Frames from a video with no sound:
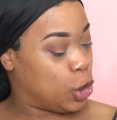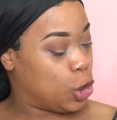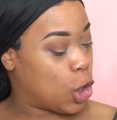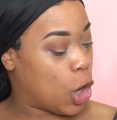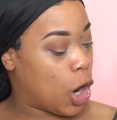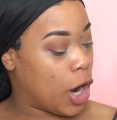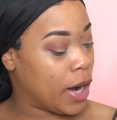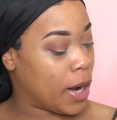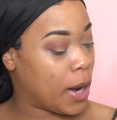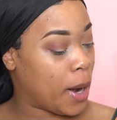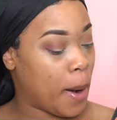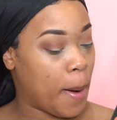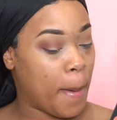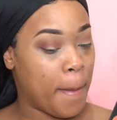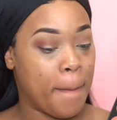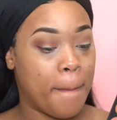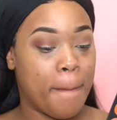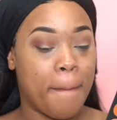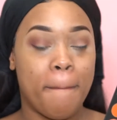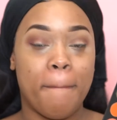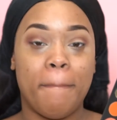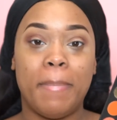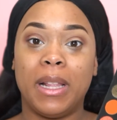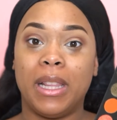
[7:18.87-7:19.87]
dark
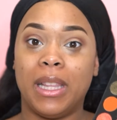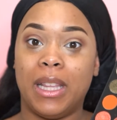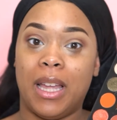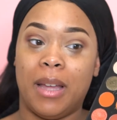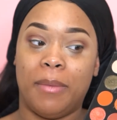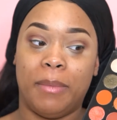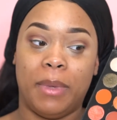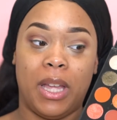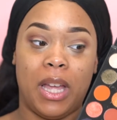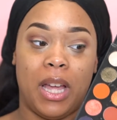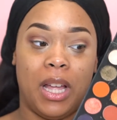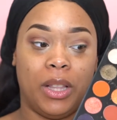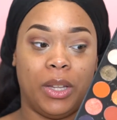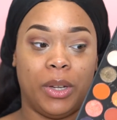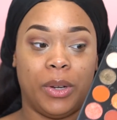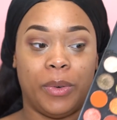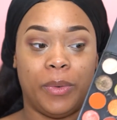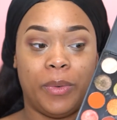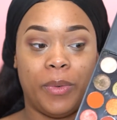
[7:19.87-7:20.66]
plum color